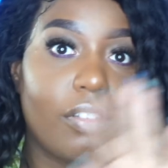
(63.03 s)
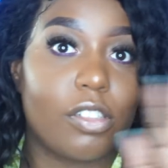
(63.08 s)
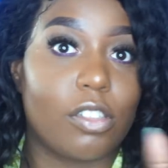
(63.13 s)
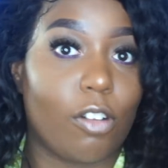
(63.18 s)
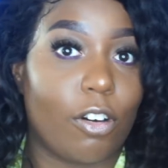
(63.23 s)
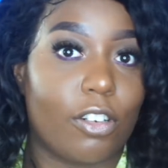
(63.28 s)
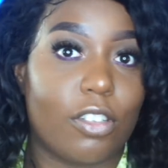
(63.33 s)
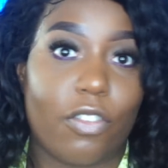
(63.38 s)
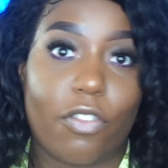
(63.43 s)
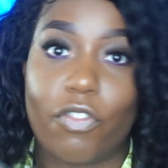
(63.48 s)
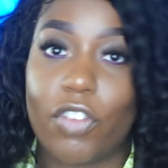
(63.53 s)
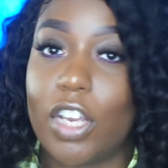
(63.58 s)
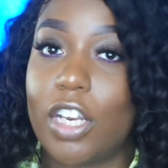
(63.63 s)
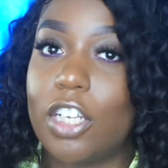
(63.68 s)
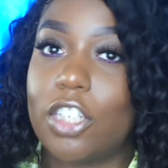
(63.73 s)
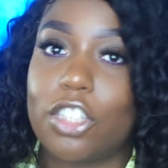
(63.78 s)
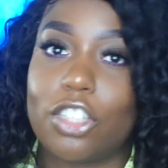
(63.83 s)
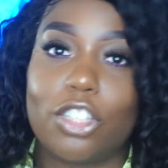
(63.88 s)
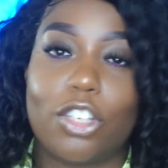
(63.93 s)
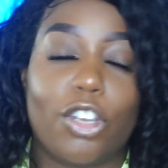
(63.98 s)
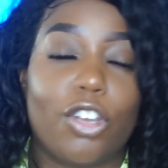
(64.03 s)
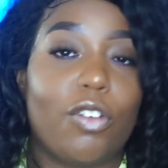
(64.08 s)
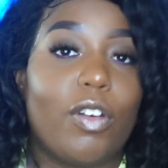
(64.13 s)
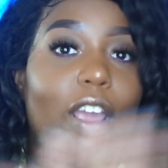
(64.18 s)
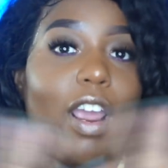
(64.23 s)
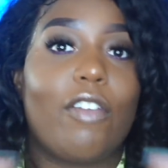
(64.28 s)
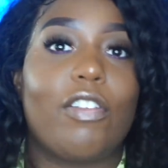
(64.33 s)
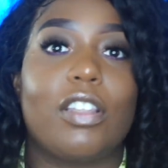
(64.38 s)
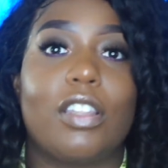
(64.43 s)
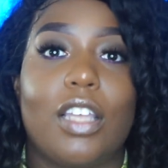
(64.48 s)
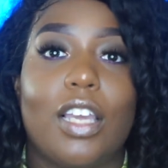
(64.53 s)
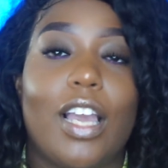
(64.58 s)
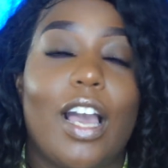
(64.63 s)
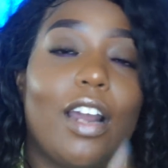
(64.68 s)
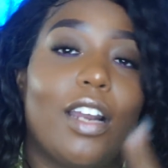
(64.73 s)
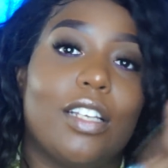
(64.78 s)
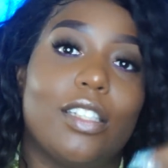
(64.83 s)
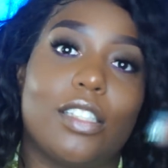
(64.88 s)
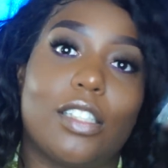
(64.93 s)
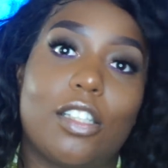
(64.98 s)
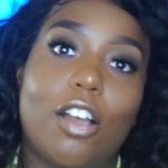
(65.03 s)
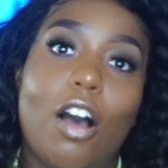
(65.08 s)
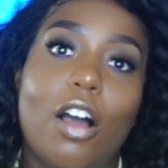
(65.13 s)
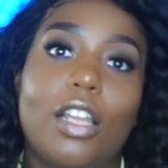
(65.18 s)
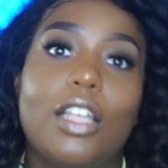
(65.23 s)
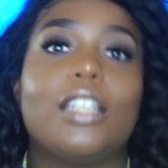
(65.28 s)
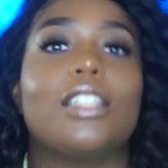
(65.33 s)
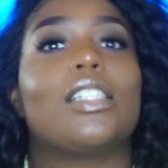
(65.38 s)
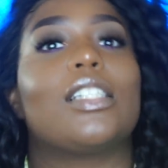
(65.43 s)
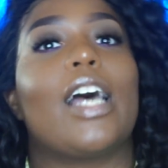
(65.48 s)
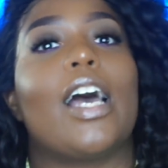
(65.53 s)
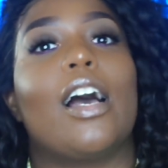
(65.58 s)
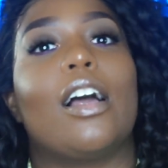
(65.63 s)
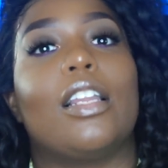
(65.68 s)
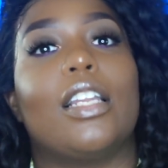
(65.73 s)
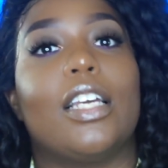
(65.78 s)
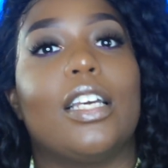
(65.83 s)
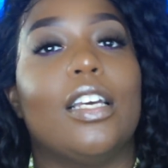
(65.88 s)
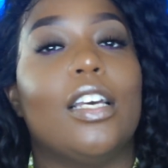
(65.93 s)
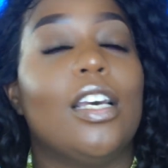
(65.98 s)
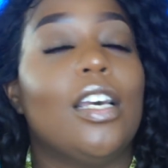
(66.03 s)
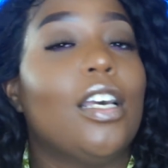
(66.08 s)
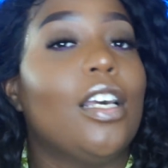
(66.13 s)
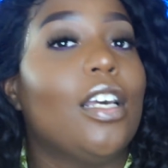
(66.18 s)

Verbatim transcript: start to finish. Show you everything, how to install it, style it,